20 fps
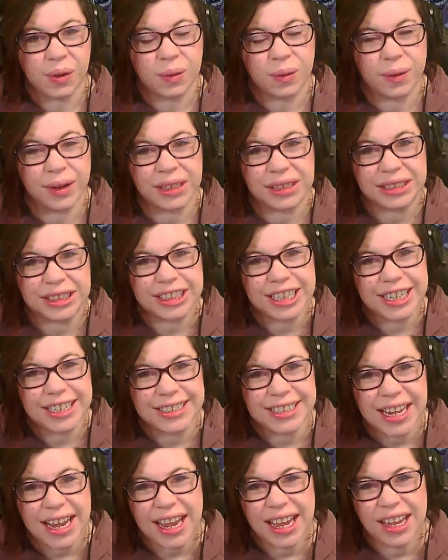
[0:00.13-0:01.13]
Well,
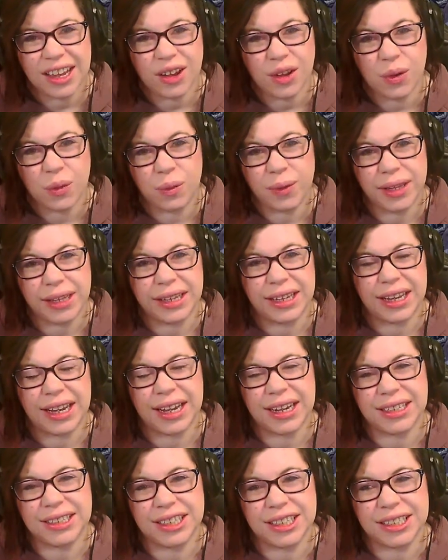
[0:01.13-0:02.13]
today we
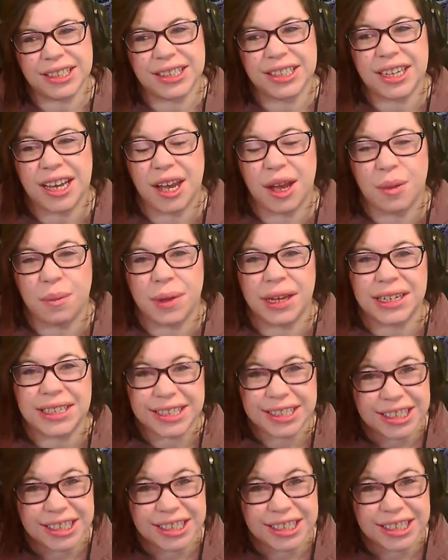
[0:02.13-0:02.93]
got some